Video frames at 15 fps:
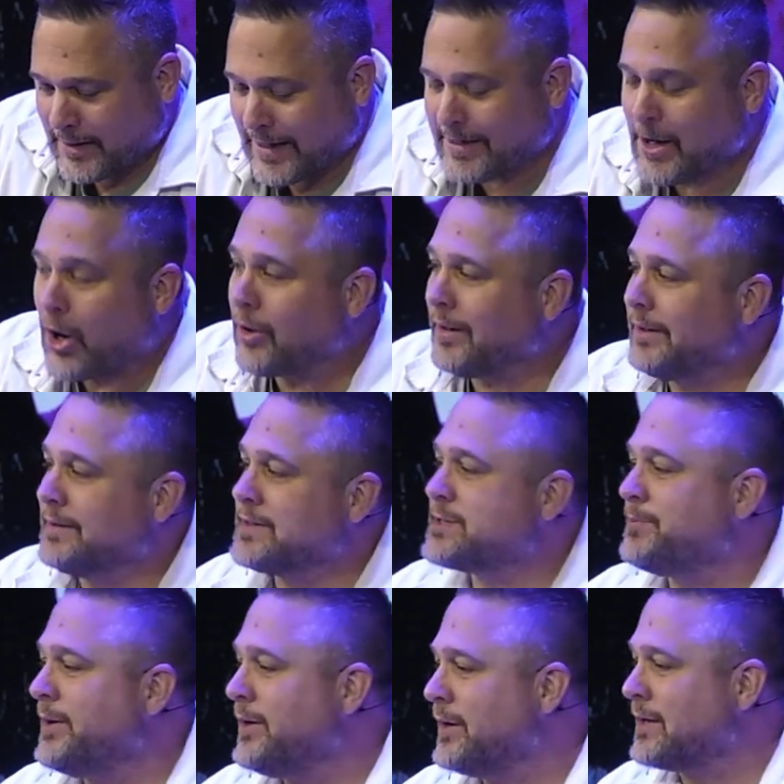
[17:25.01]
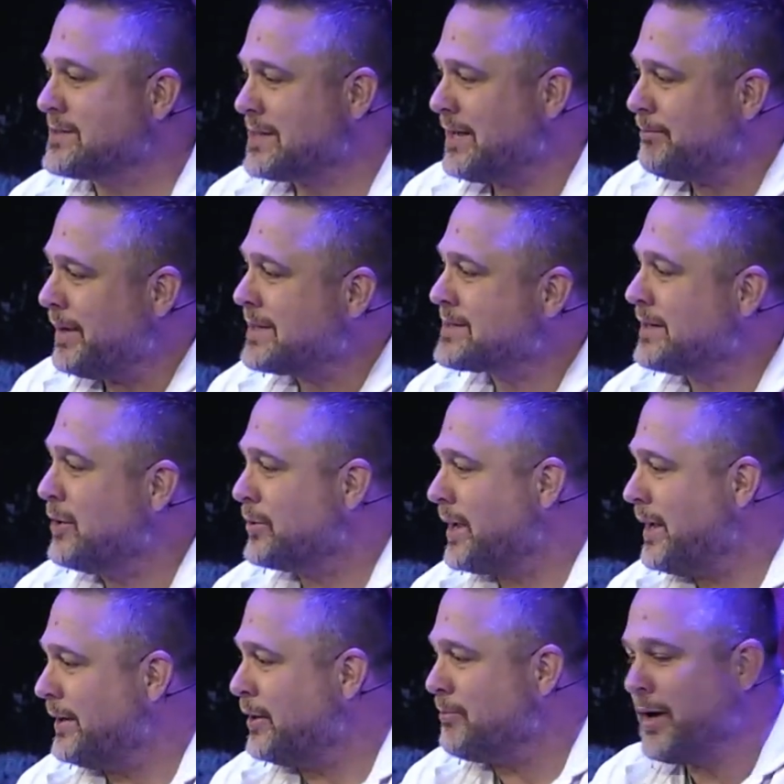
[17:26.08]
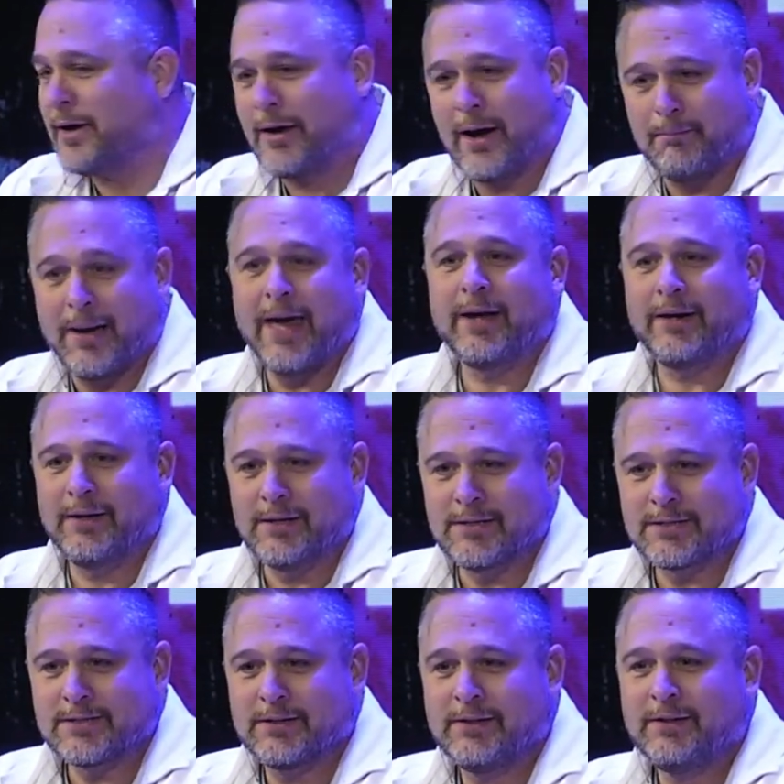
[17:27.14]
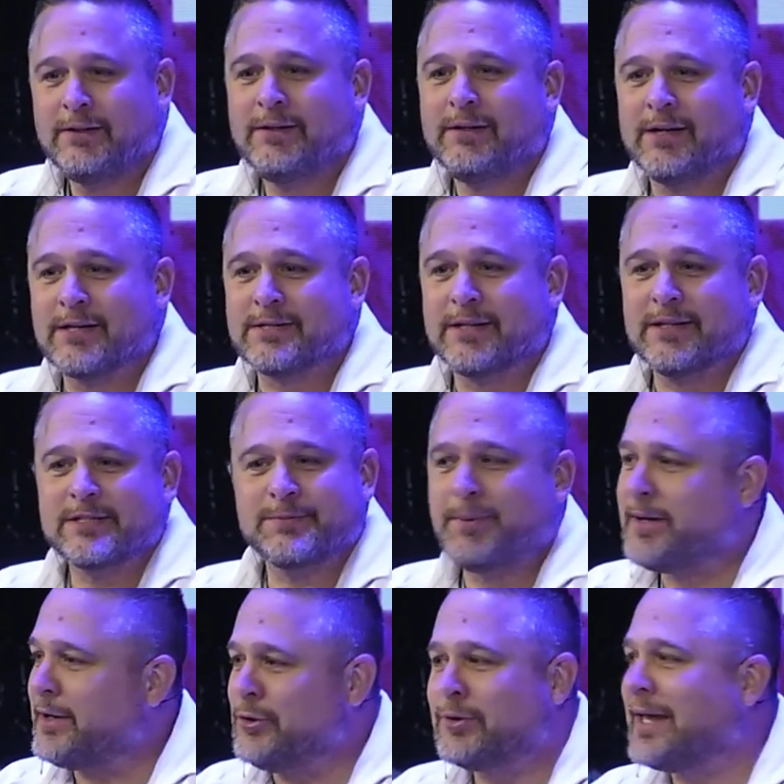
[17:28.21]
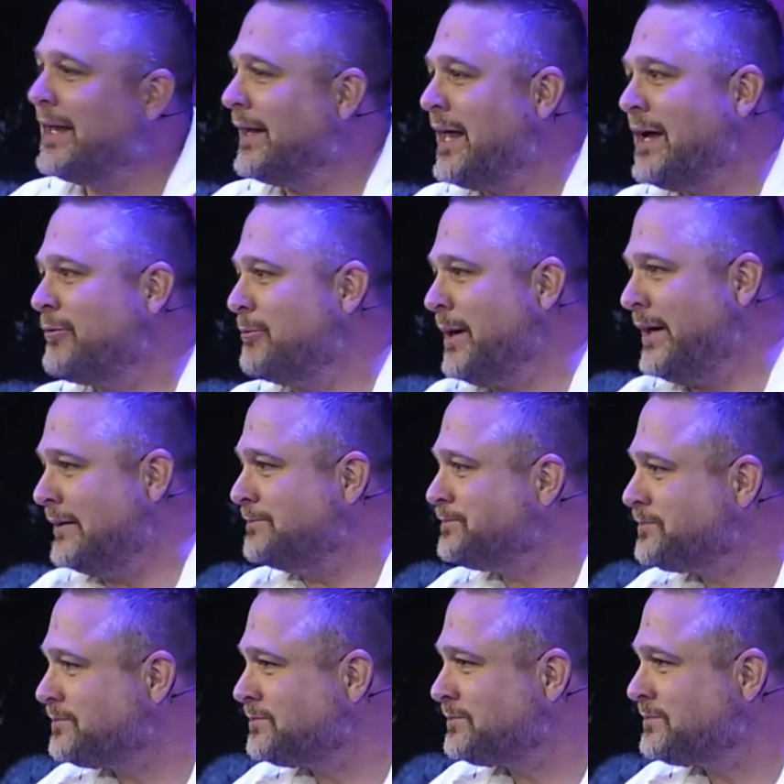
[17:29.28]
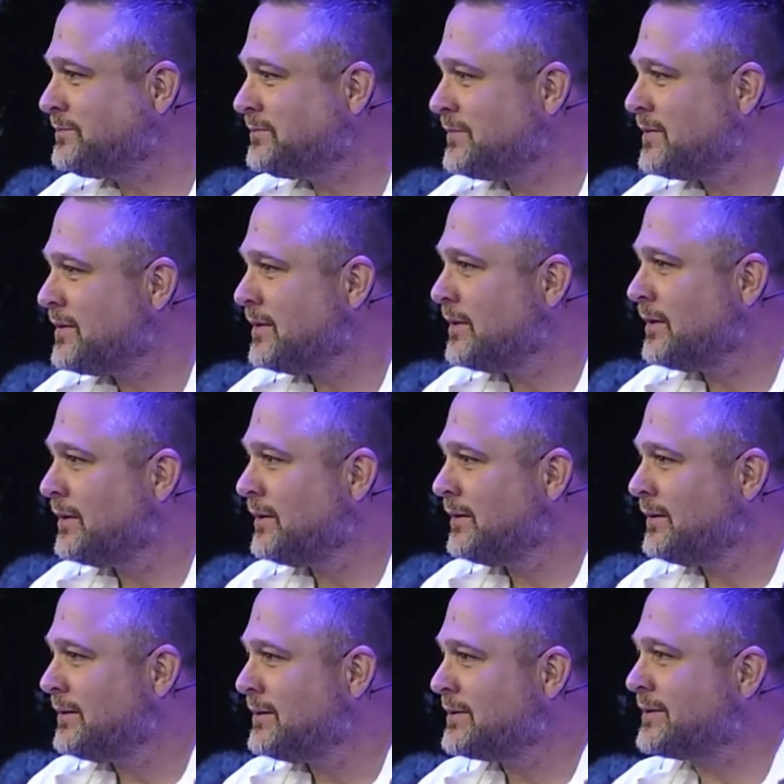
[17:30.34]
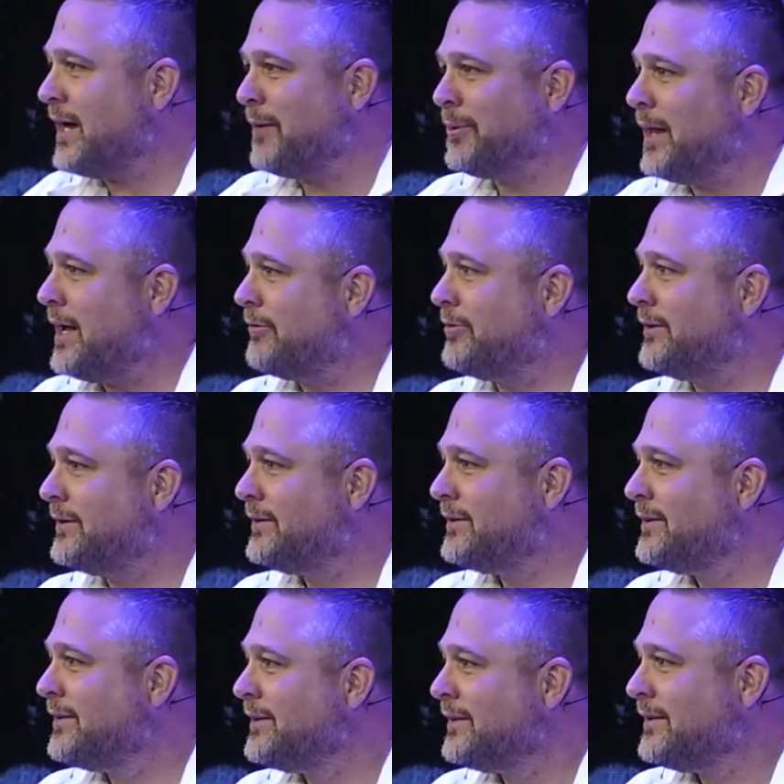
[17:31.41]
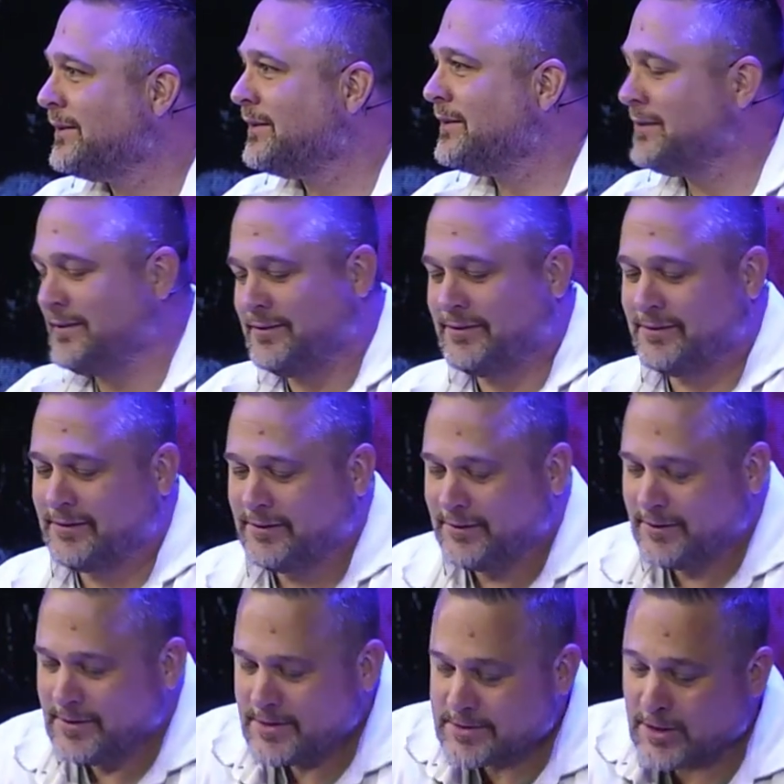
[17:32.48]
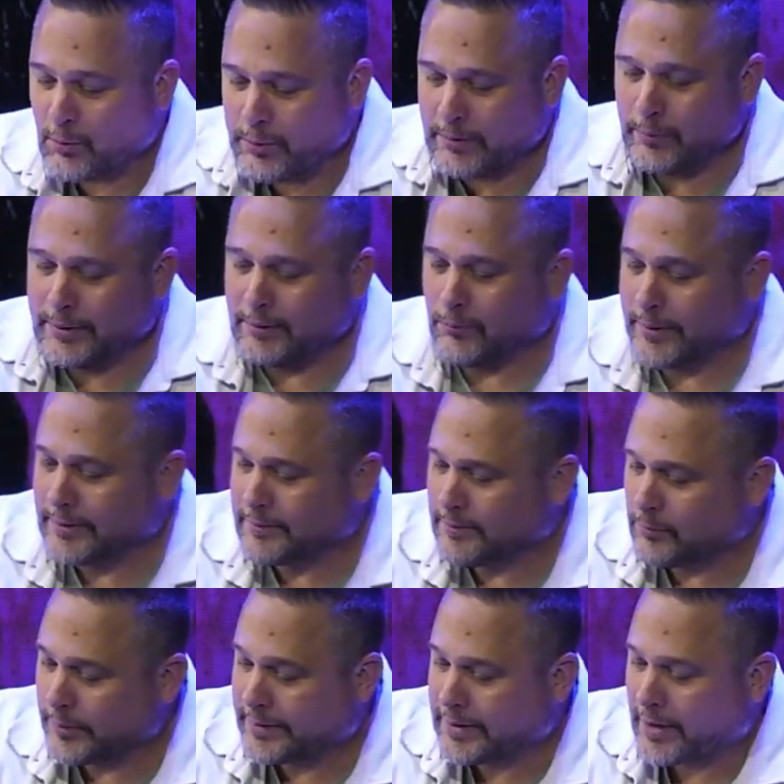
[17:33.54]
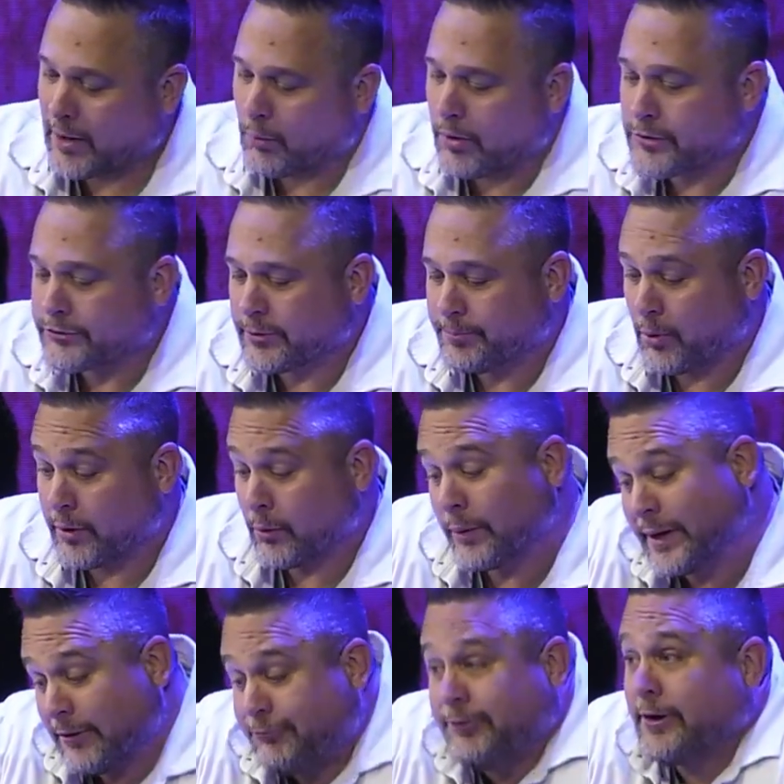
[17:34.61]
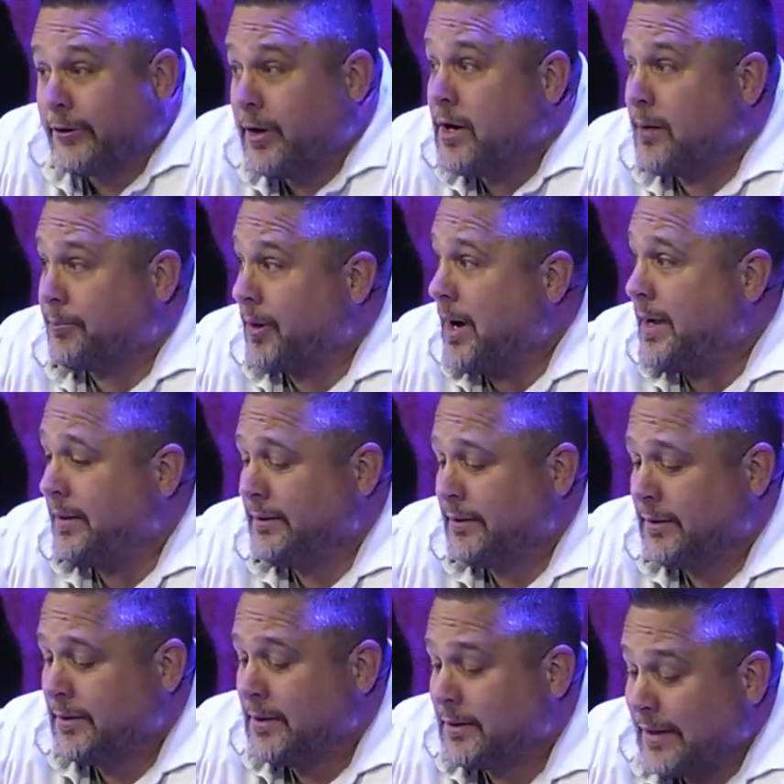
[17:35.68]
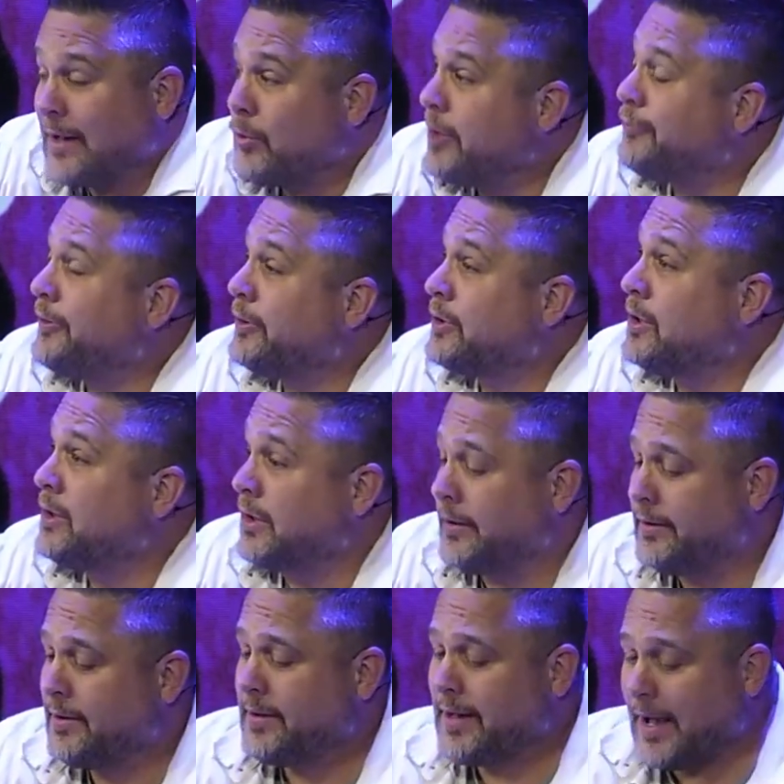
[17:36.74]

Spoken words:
I call it in the spirit because that makes it okay. No matter how bad it is, it's in the spirit. You can't laugh about it. Stop laughing. So we get our worship on and we get filled up, right? Like we feel good.